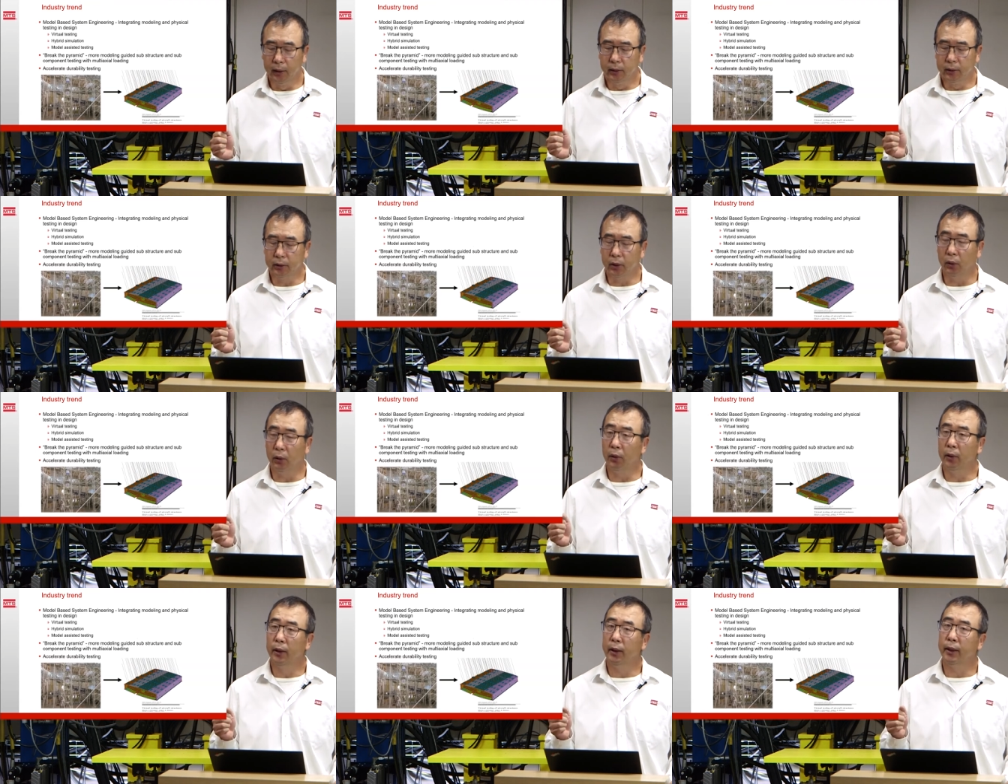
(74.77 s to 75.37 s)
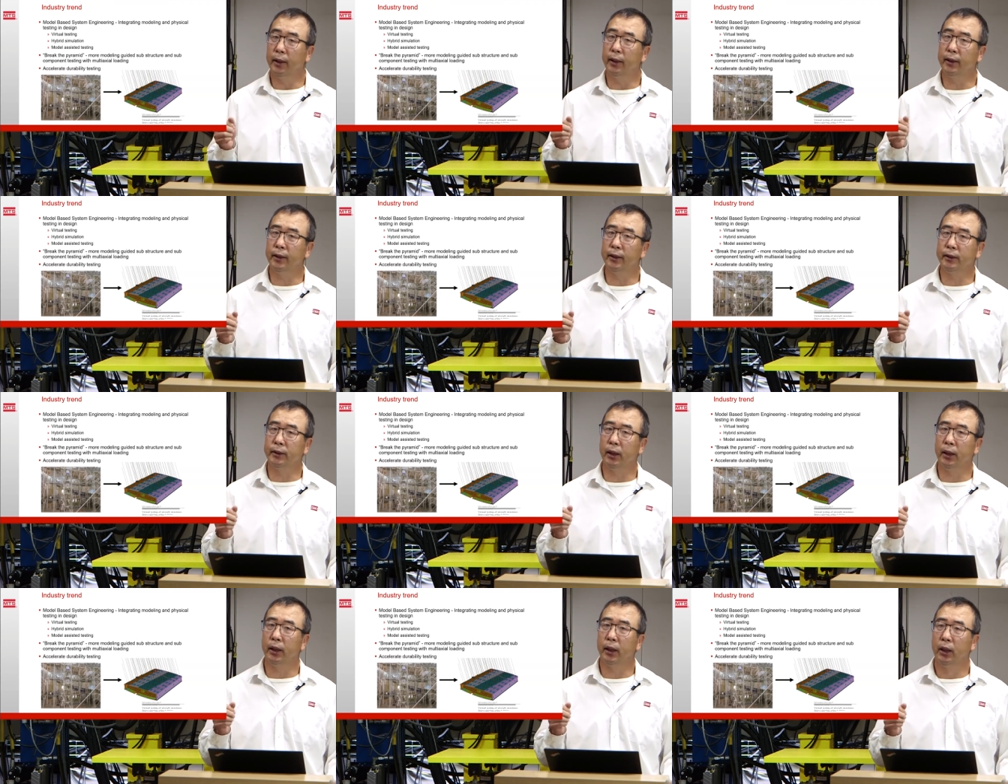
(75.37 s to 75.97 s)
So it
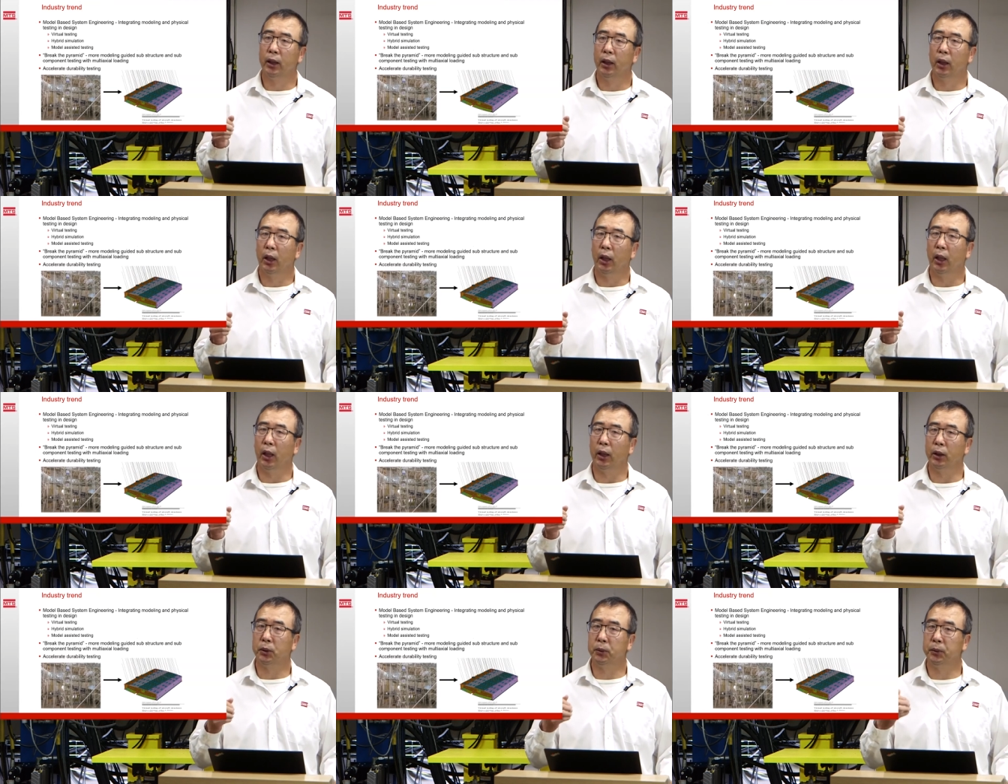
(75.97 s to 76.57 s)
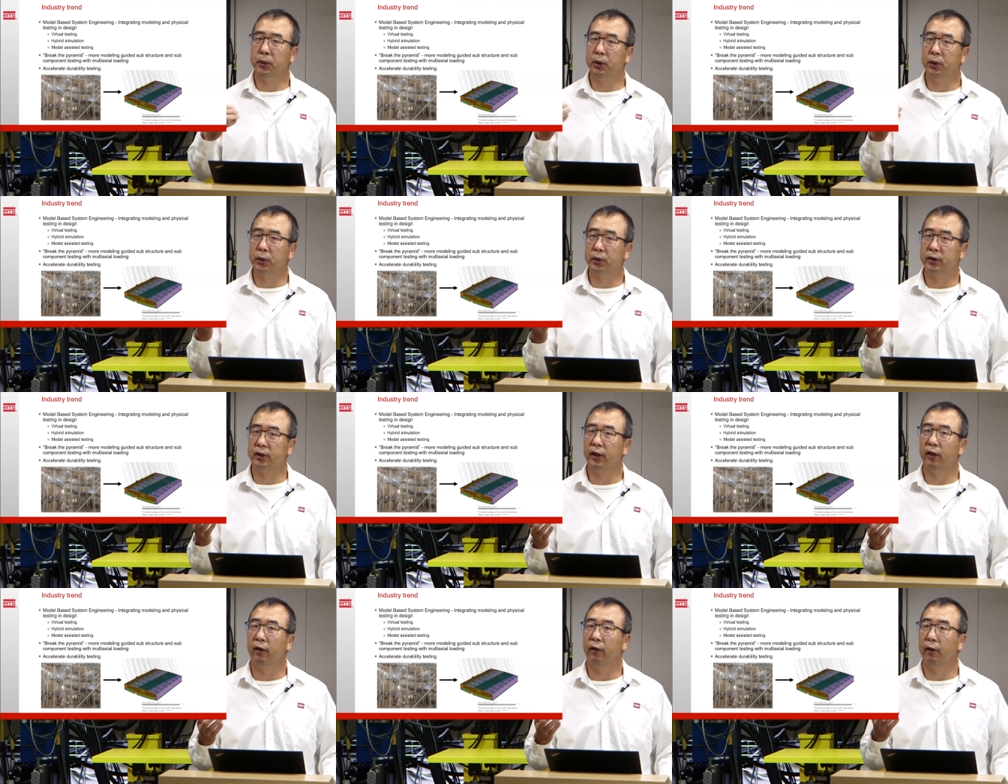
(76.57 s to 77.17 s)
is uh, uh, to
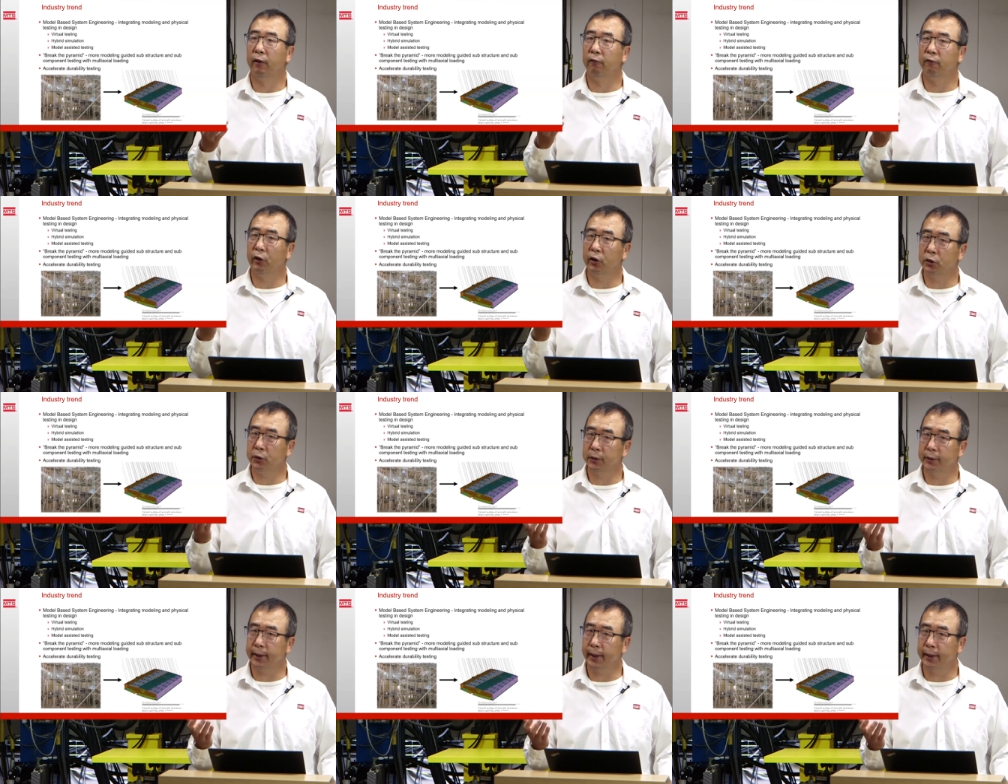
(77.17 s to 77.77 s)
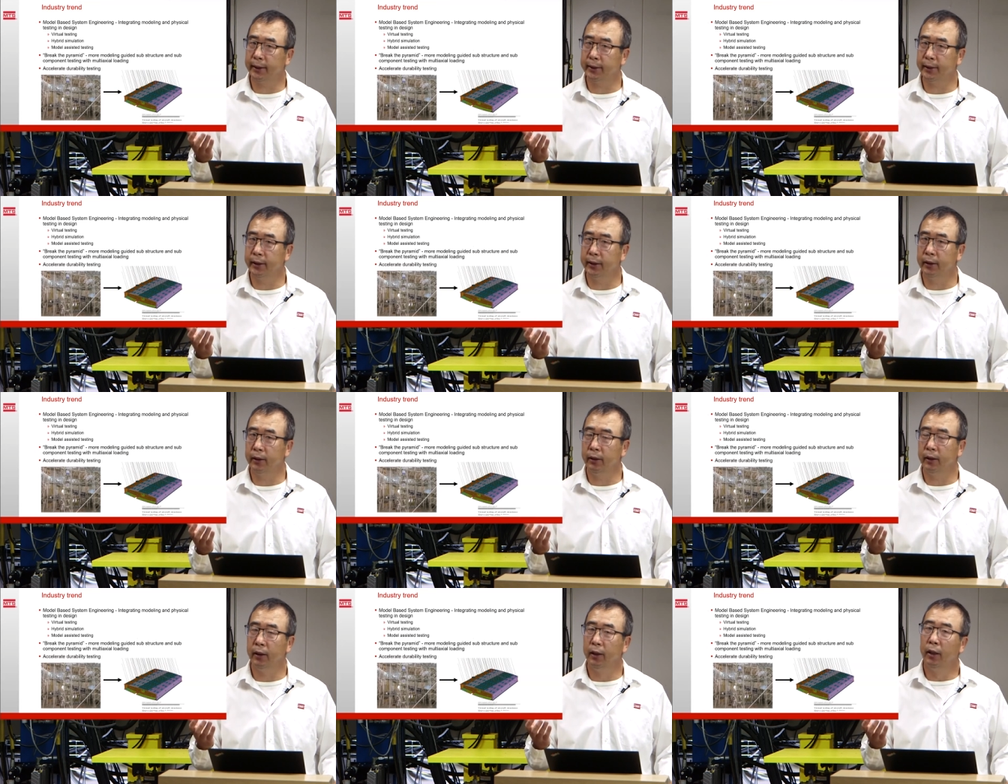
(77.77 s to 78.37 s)
use virtual
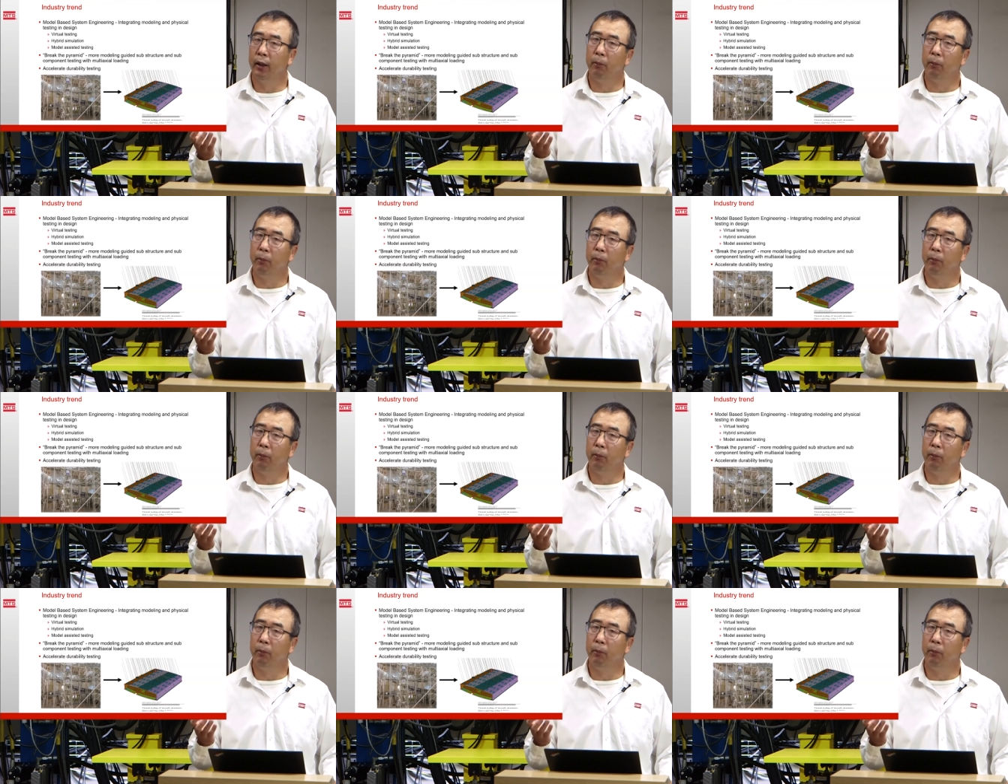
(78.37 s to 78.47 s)
testing,